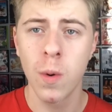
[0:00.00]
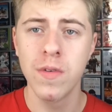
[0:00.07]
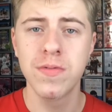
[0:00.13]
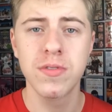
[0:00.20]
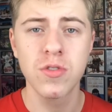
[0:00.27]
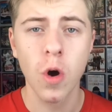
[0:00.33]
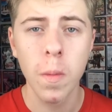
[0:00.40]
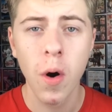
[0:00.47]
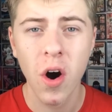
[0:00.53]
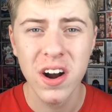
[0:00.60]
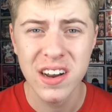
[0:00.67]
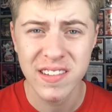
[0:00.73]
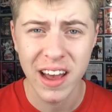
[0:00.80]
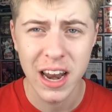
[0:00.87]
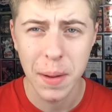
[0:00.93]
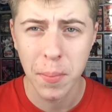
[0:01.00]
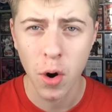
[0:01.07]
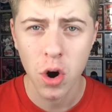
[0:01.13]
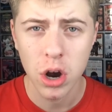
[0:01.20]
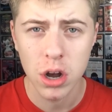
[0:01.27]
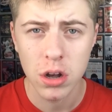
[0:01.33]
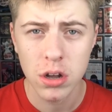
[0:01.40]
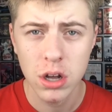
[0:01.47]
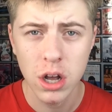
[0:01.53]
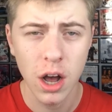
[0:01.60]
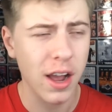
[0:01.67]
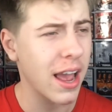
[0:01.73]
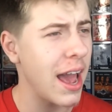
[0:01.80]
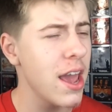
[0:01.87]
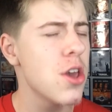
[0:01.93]
with Tom Hardy's Eddie Brock,
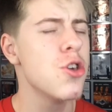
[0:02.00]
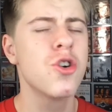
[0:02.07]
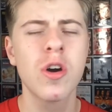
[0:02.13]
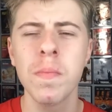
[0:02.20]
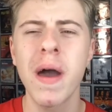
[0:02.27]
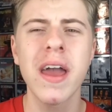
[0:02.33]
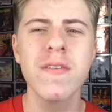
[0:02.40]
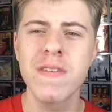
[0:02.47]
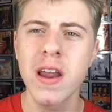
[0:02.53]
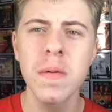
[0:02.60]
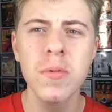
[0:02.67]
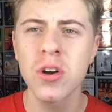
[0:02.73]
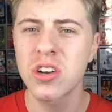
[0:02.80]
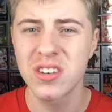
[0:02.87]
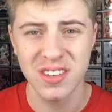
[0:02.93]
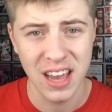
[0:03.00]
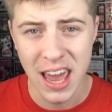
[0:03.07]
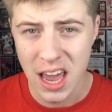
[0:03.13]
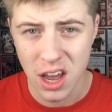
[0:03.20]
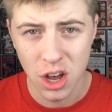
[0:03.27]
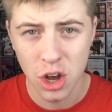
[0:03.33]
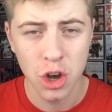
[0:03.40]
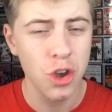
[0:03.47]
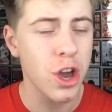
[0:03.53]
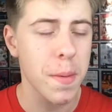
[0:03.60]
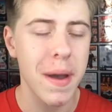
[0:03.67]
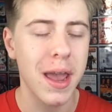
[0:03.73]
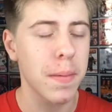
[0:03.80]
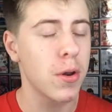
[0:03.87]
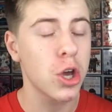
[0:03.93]
okay? You can make Venom look sick. You
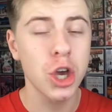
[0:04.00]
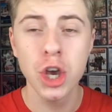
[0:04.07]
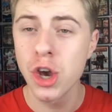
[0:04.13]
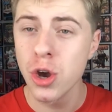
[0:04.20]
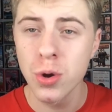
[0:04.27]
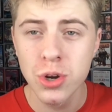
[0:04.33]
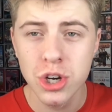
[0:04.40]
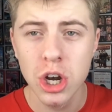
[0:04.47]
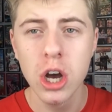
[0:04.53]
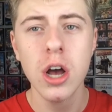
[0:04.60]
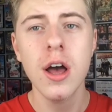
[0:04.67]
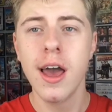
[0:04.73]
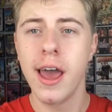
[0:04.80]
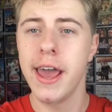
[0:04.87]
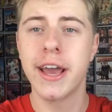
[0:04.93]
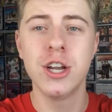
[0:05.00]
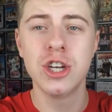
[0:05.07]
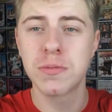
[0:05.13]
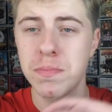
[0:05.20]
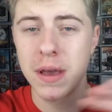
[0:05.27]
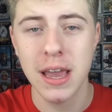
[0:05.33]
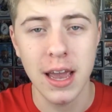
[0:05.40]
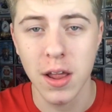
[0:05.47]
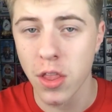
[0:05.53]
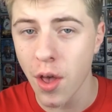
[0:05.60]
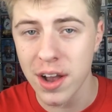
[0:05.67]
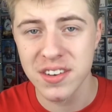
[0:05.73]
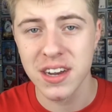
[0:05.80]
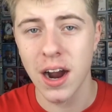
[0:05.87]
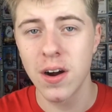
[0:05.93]
can make him look huge. He can just be a
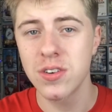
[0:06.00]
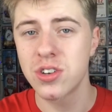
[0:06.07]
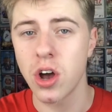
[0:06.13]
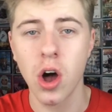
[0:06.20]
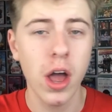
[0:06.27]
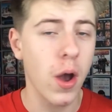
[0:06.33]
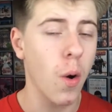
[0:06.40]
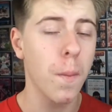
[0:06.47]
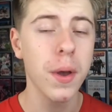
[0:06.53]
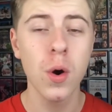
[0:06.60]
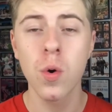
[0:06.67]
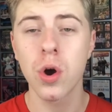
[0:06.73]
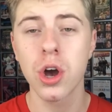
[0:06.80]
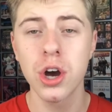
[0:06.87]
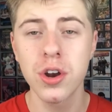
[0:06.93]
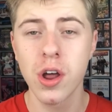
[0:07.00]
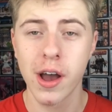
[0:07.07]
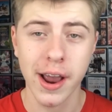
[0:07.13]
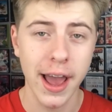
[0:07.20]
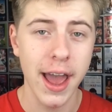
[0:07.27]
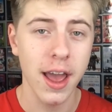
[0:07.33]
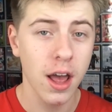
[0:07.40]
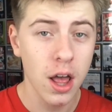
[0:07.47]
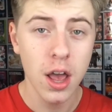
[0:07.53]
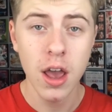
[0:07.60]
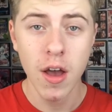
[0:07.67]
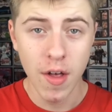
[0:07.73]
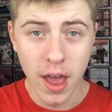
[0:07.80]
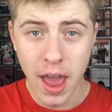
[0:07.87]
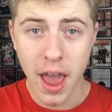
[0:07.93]
nice character. It will be all good, okay?
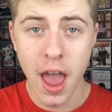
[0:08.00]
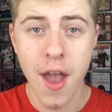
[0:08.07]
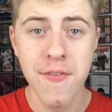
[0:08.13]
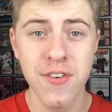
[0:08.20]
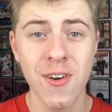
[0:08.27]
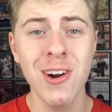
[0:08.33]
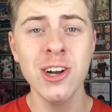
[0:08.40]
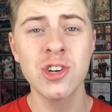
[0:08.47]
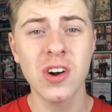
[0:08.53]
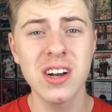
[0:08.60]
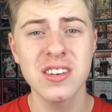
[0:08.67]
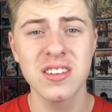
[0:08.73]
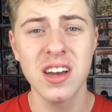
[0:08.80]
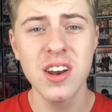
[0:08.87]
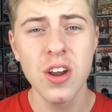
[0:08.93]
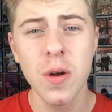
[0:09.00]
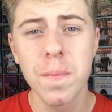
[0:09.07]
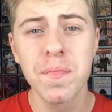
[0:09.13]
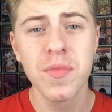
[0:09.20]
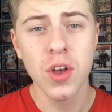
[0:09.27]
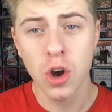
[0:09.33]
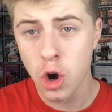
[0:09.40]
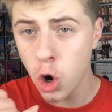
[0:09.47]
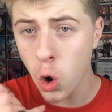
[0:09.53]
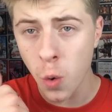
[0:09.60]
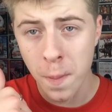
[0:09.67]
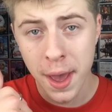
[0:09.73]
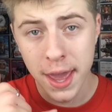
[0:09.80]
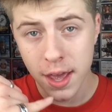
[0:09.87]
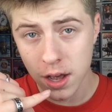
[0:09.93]
If you're interested, call
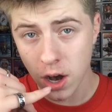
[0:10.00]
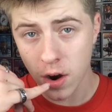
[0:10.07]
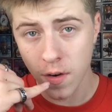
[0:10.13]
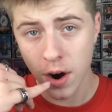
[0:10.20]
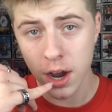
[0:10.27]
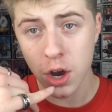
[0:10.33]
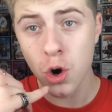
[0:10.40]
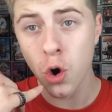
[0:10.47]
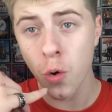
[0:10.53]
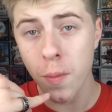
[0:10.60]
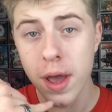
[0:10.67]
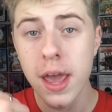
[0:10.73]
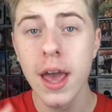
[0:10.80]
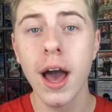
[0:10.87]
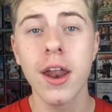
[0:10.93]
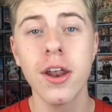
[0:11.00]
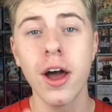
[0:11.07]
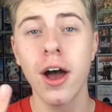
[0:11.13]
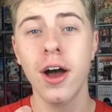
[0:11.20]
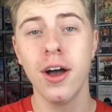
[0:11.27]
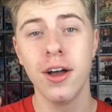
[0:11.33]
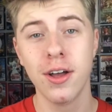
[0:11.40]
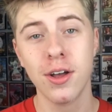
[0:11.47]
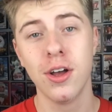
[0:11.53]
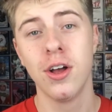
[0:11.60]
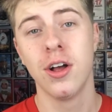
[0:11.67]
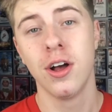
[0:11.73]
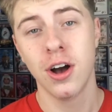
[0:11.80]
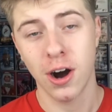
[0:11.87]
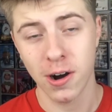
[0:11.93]
me, alright? Call me and I'll
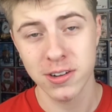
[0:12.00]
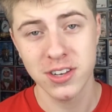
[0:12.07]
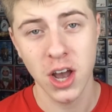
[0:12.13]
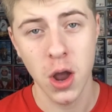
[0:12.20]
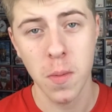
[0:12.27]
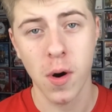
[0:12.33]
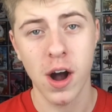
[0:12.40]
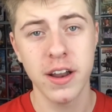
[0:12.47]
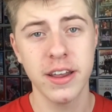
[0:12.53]
tell you my